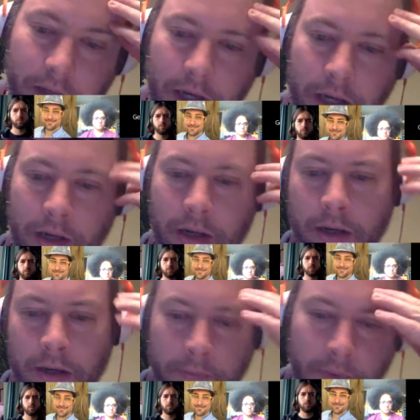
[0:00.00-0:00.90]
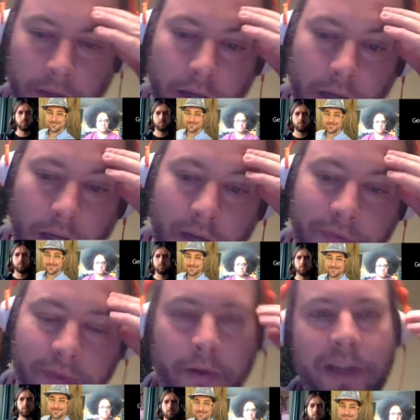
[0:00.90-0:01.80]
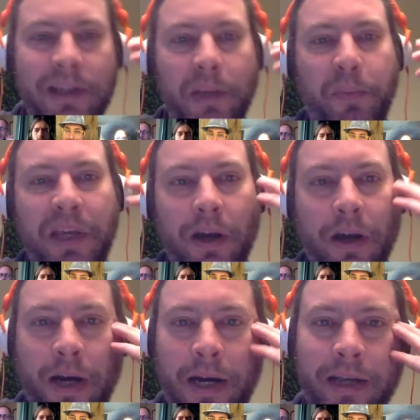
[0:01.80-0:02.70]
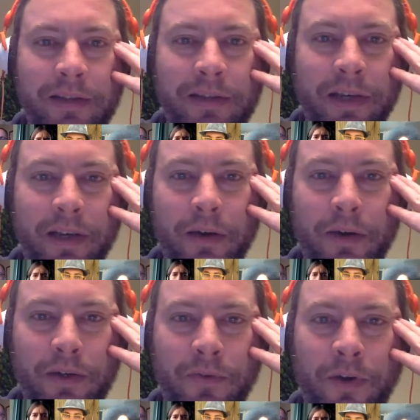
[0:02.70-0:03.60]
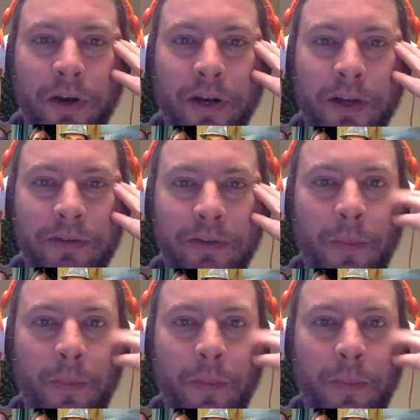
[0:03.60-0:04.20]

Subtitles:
And if there is a PR, I guess they could go as far as